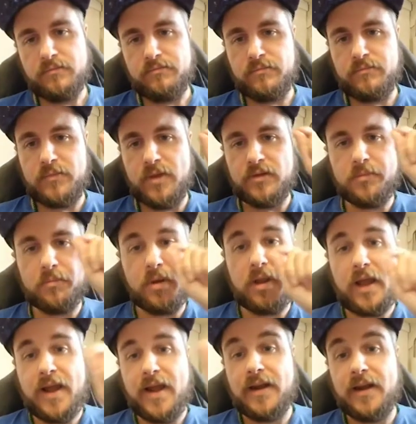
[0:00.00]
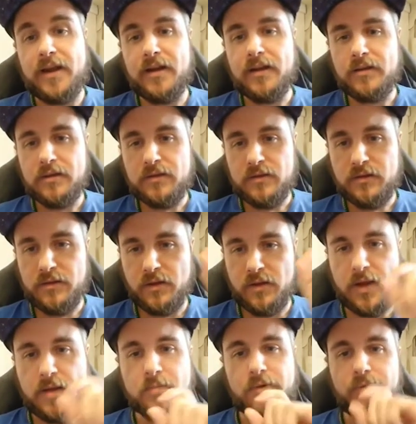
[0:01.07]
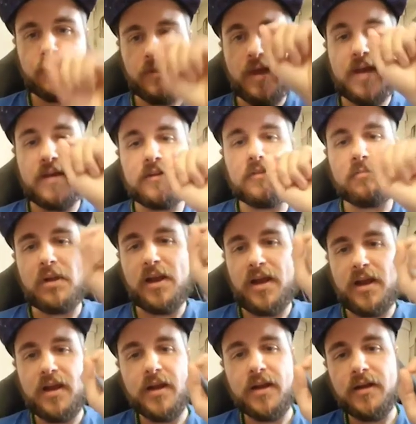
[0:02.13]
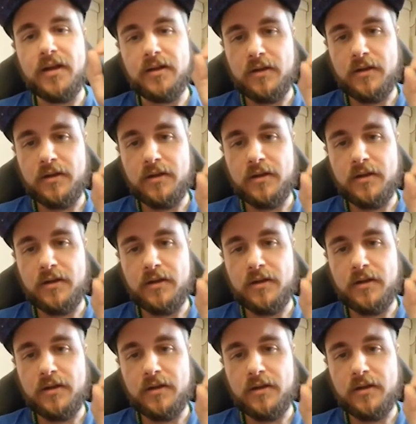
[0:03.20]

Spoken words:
that's planning. The label for that is planning.